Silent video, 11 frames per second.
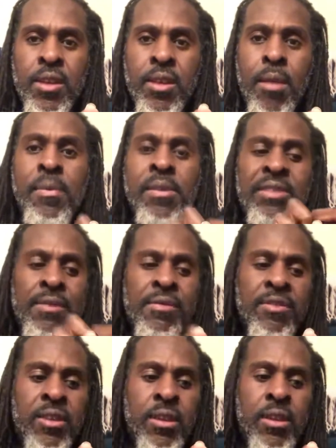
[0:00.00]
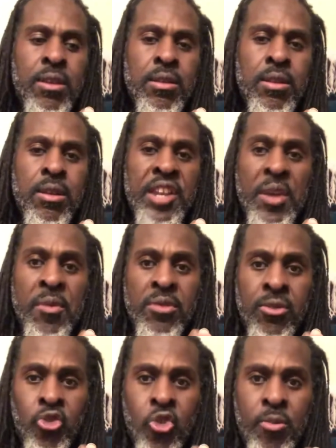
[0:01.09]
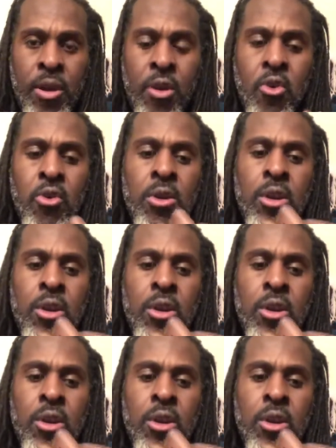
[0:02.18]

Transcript: I mean, 17. He went to the Super Bowl.